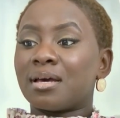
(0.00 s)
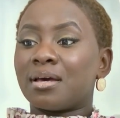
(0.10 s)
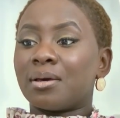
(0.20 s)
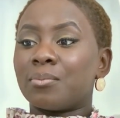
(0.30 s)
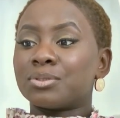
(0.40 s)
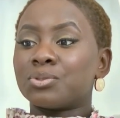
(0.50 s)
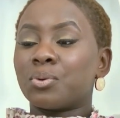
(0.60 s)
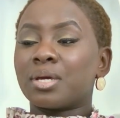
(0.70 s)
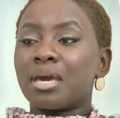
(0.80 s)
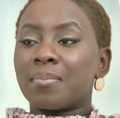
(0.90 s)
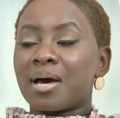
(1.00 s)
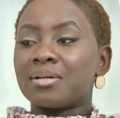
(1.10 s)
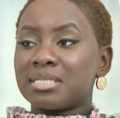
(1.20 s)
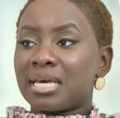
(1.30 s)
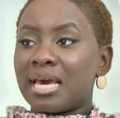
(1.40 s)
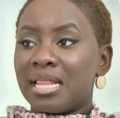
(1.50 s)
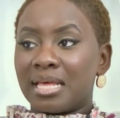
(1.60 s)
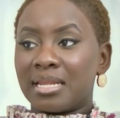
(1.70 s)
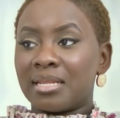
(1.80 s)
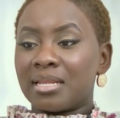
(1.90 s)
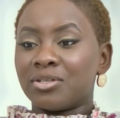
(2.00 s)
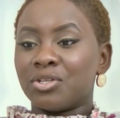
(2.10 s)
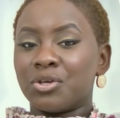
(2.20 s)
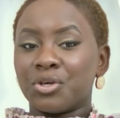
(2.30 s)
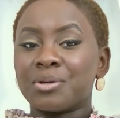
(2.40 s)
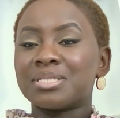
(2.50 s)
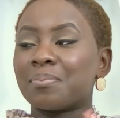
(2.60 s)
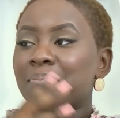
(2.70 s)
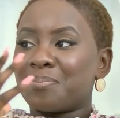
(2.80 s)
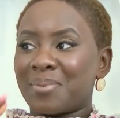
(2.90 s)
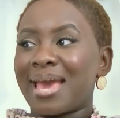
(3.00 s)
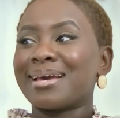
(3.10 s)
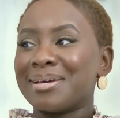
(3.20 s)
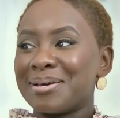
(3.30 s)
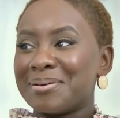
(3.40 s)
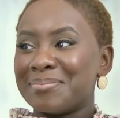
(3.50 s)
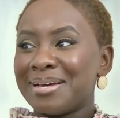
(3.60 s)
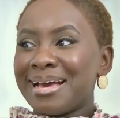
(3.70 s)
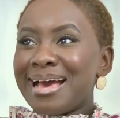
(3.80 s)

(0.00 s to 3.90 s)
was talking about it, and then, you know, you go to Peckham.